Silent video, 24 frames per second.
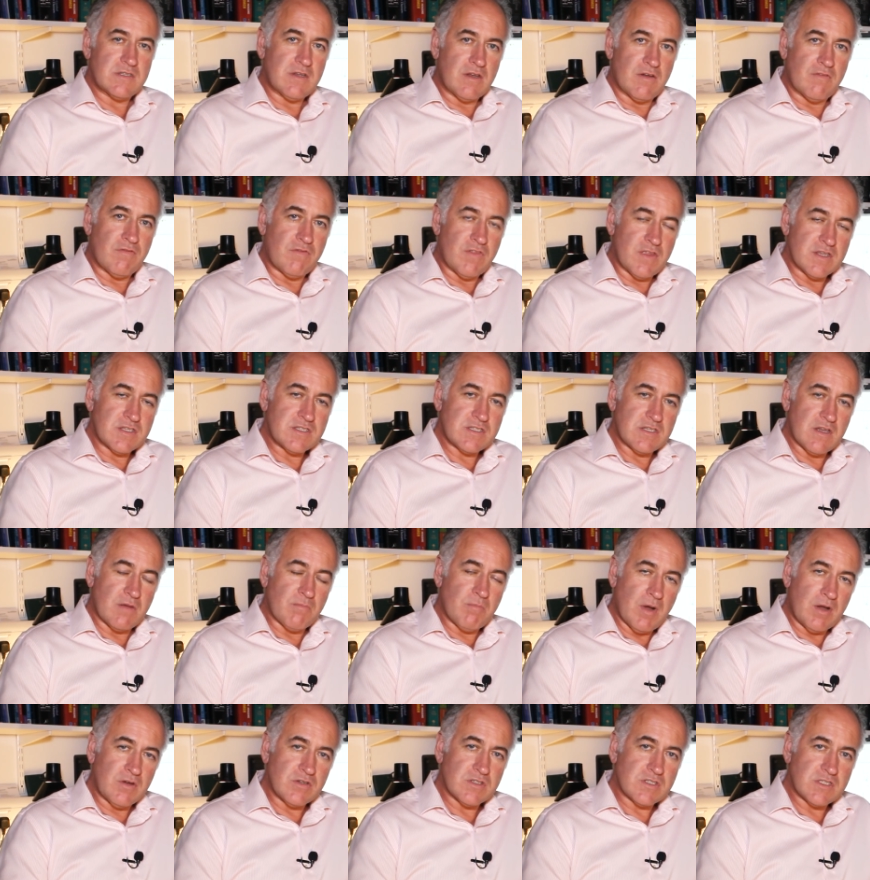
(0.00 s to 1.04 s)
of this
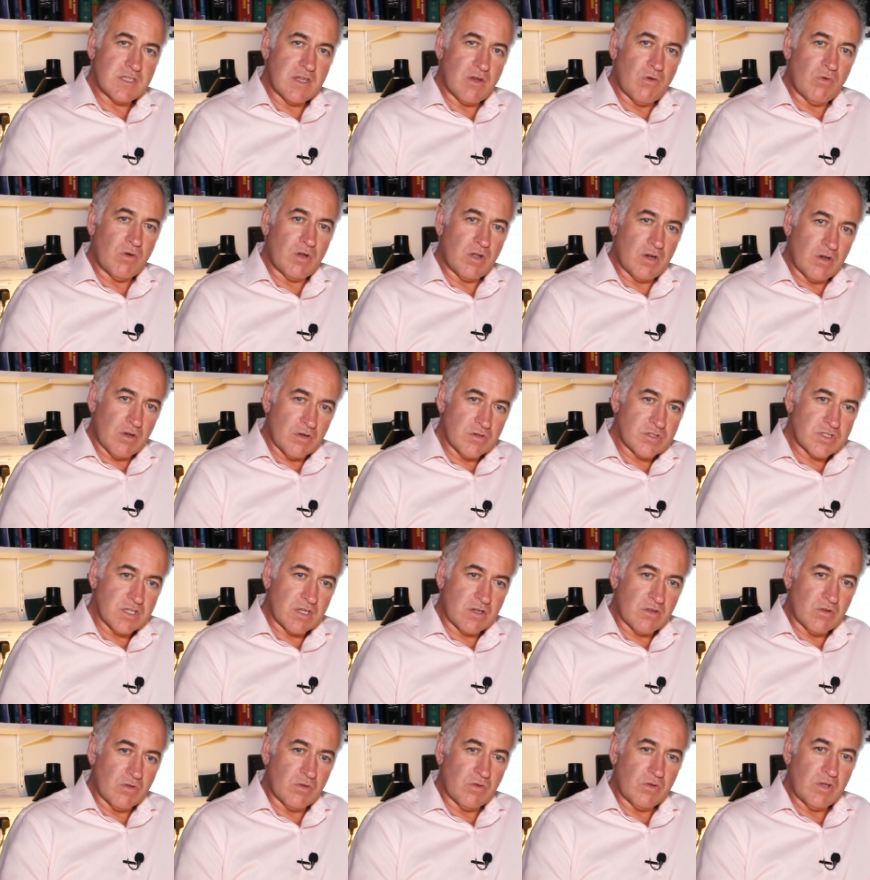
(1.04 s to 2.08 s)
amongst the
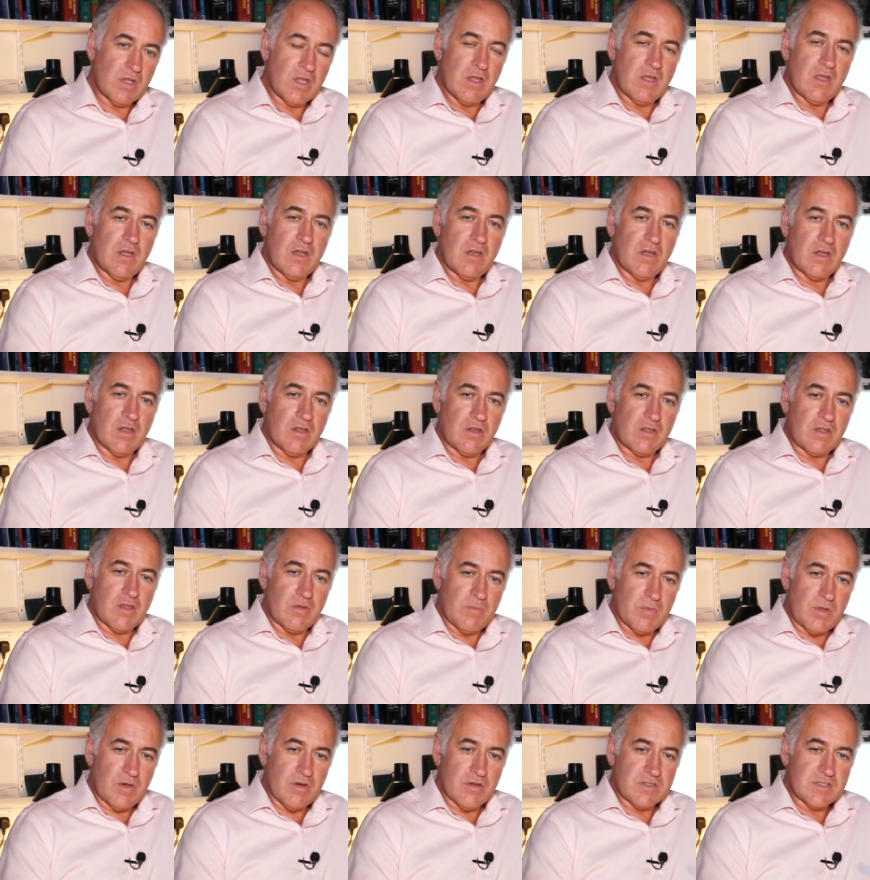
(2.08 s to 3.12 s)
oncological
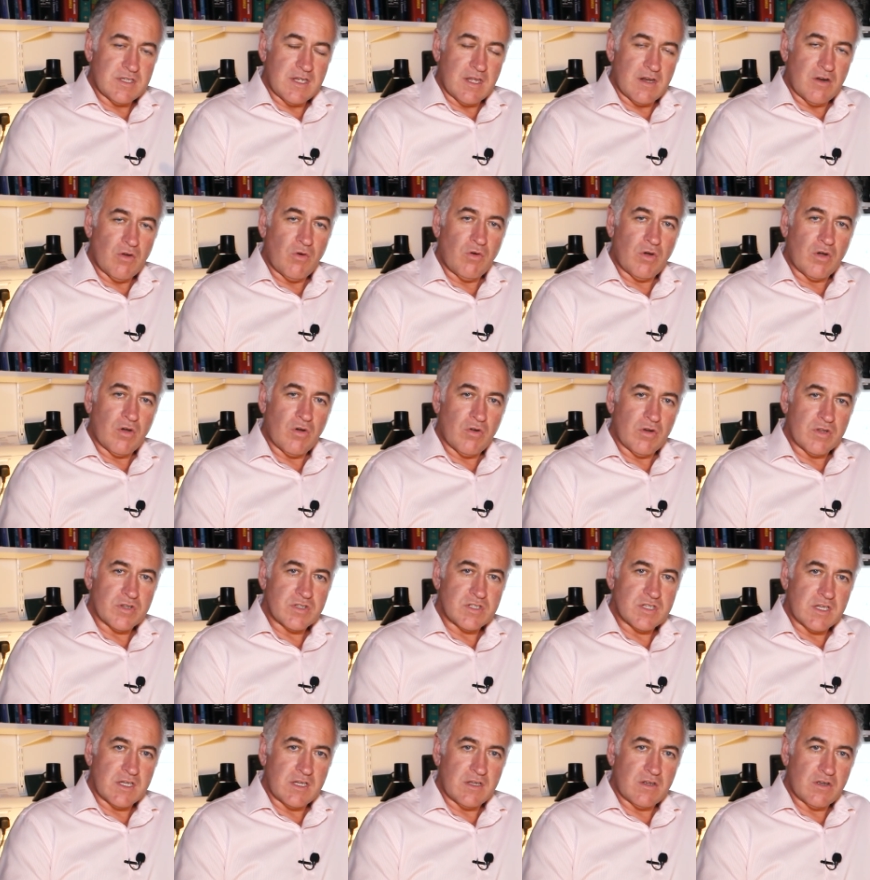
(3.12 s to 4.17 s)
community and
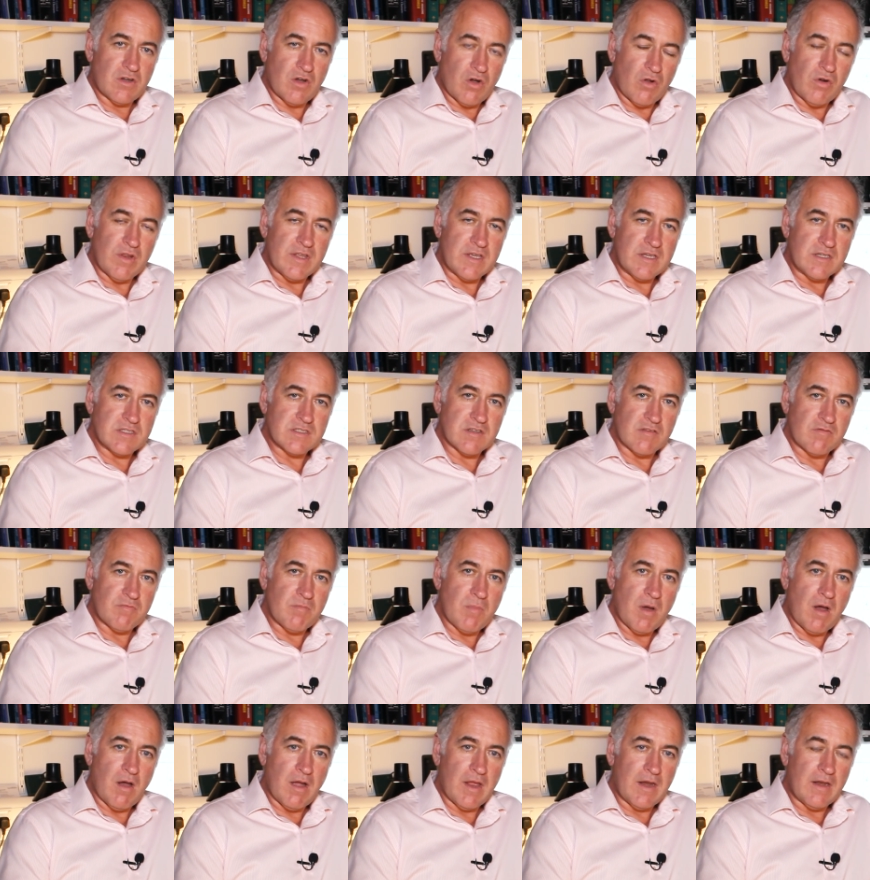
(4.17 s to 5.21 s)
oncology colleagues of
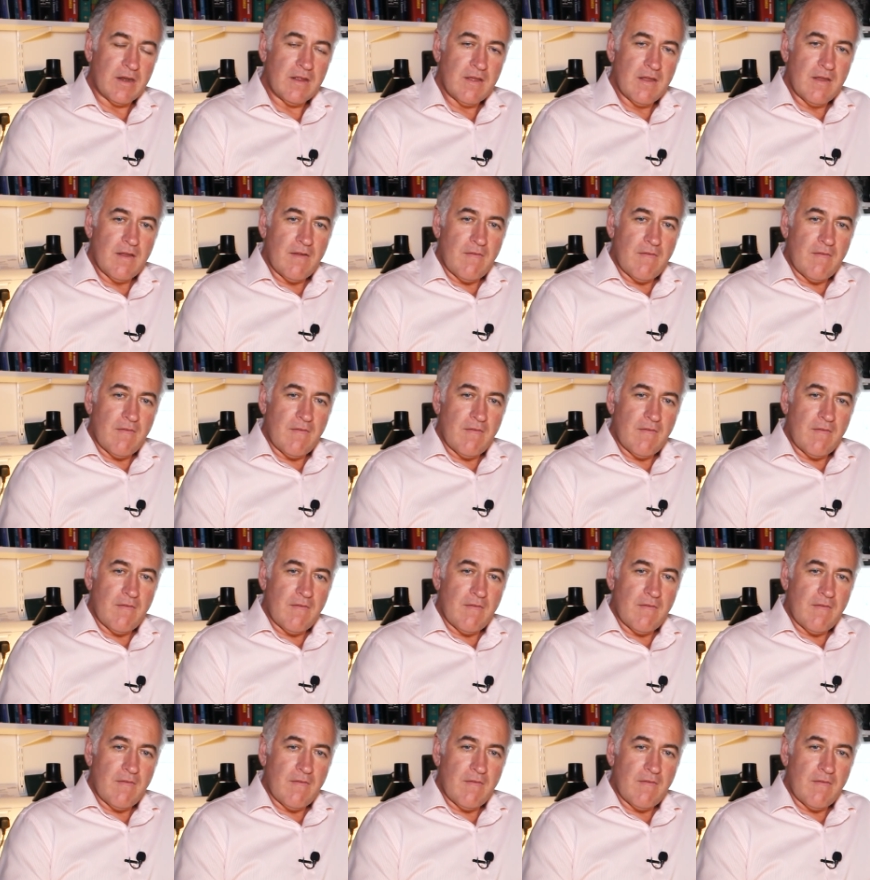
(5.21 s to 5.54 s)
mine,